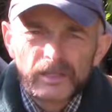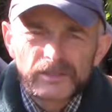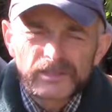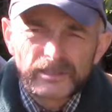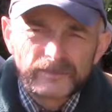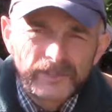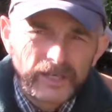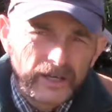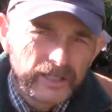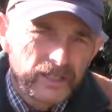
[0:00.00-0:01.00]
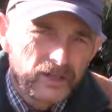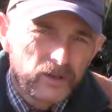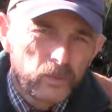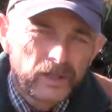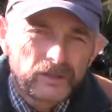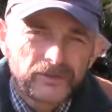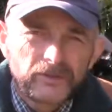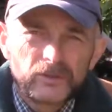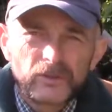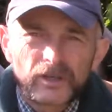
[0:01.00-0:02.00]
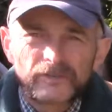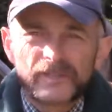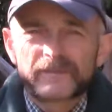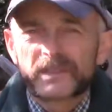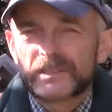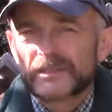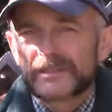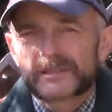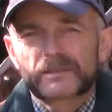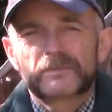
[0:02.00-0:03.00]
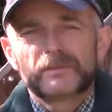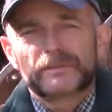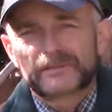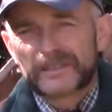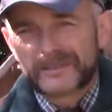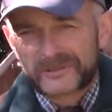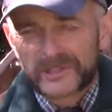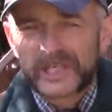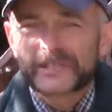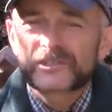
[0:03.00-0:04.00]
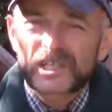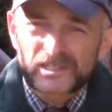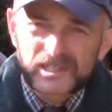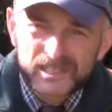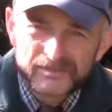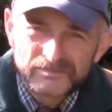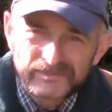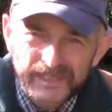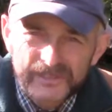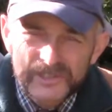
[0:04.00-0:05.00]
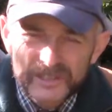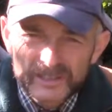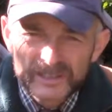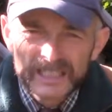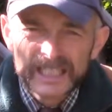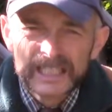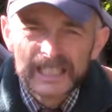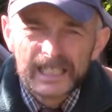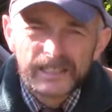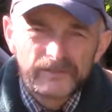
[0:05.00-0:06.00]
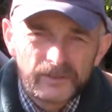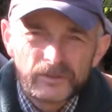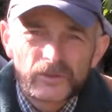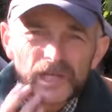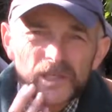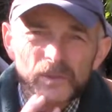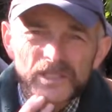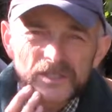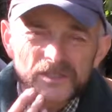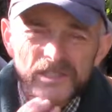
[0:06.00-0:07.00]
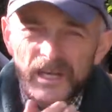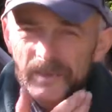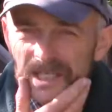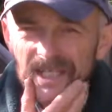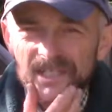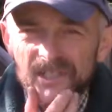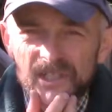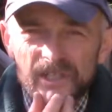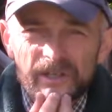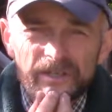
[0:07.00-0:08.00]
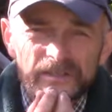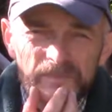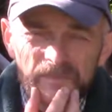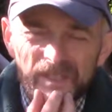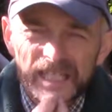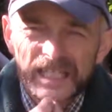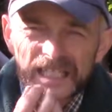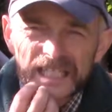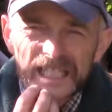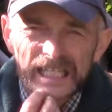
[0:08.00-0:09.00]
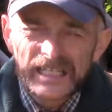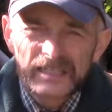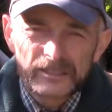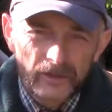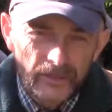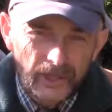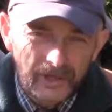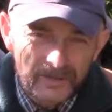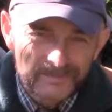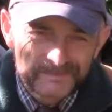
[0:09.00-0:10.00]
Sylv and I are well through our 50s, gonna hit 60 next year. Few grey whiskers coming each year, getting a little thicker.